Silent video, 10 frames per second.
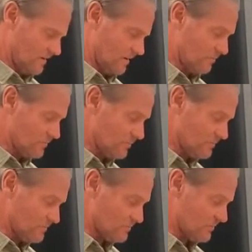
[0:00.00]
I'm going
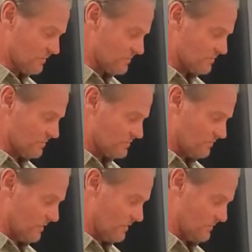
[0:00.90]
traditional
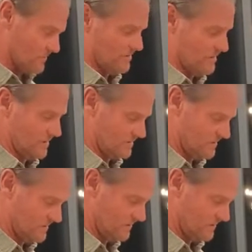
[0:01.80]
tomato sauce